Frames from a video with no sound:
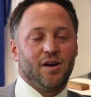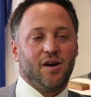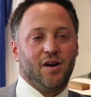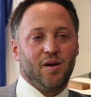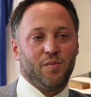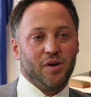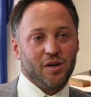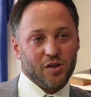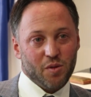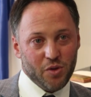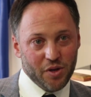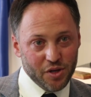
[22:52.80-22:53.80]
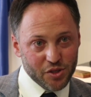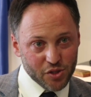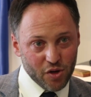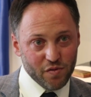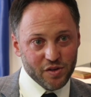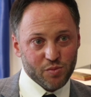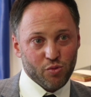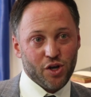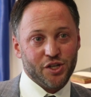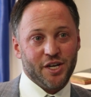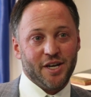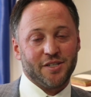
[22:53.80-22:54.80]
a community service
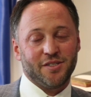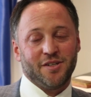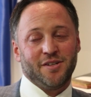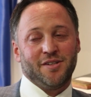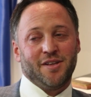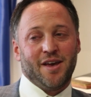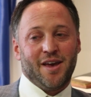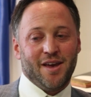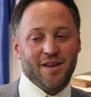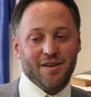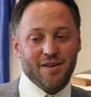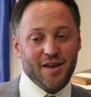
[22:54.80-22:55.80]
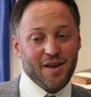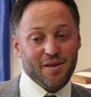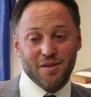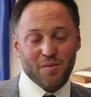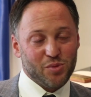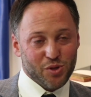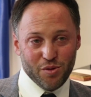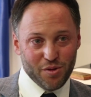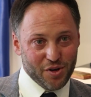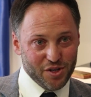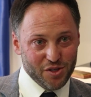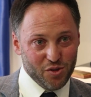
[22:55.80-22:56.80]
project, and then I'm sure
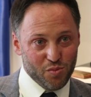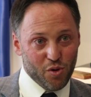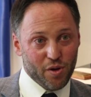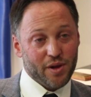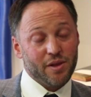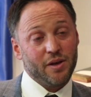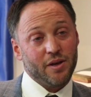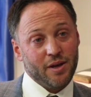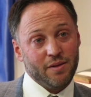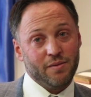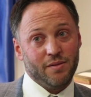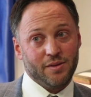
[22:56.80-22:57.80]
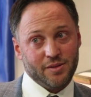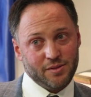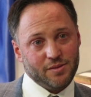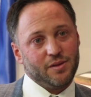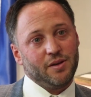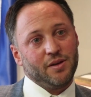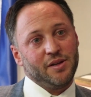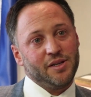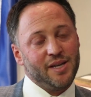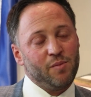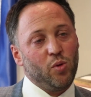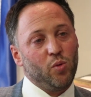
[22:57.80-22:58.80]
they're going to do more. And this is an
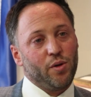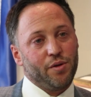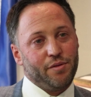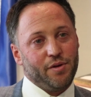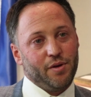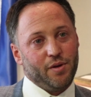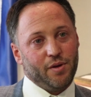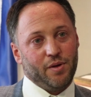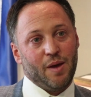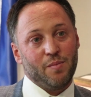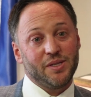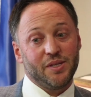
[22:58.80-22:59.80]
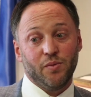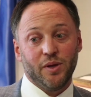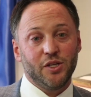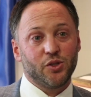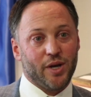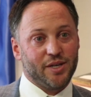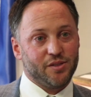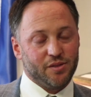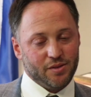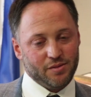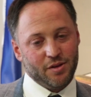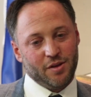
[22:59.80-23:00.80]
example where the embassy really tries
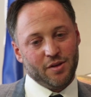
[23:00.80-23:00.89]
to